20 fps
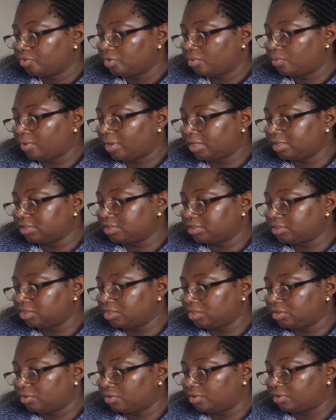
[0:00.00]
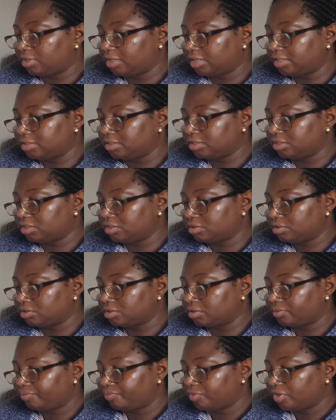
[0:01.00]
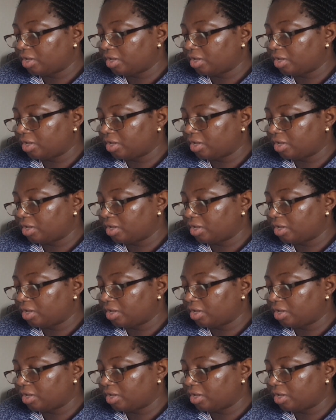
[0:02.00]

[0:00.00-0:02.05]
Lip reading: while the skin underneath heals.